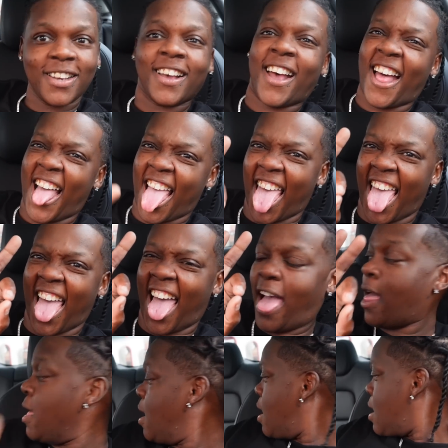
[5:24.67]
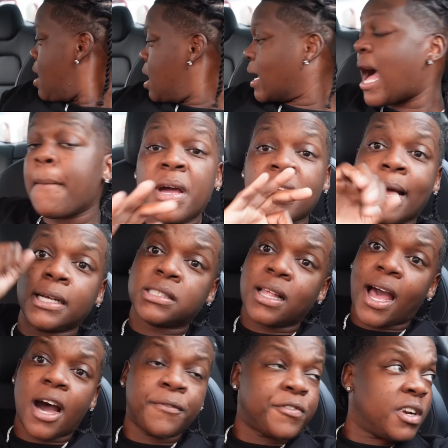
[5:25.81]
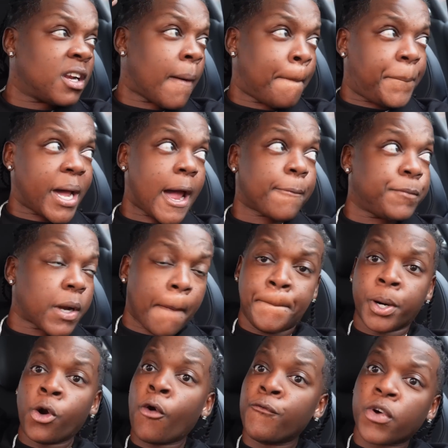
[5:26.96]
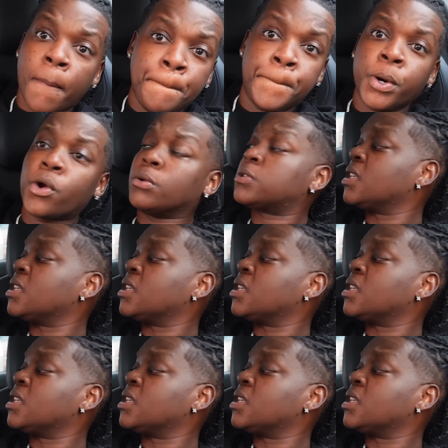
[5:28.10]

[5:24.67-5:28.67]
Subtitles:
Got me a nice little outfit in a bag, put a boot for the boot.